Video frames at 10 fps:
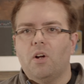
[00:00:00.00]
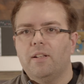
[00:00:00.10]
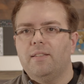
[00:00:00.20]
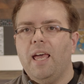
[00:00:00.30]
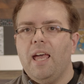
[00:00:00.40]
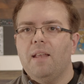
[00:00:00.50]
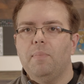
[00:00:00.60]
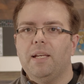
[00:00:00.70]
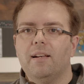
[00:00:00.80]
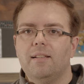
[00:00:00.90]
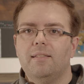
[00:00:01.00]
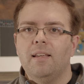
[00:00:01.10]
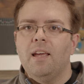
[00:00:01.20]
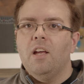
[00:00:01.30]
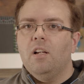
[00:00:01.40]
on its head because
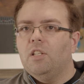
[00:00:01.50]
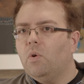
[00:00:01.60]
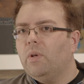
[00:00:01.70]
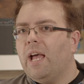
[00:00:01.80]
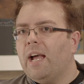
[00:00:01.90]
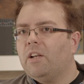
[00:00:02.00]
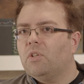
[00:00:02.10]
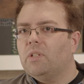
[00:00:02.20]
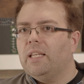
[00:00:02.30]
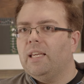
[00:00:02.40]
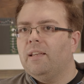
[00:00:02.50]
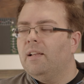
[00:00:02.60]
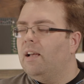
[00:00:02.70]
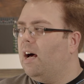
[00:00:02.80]
you can actually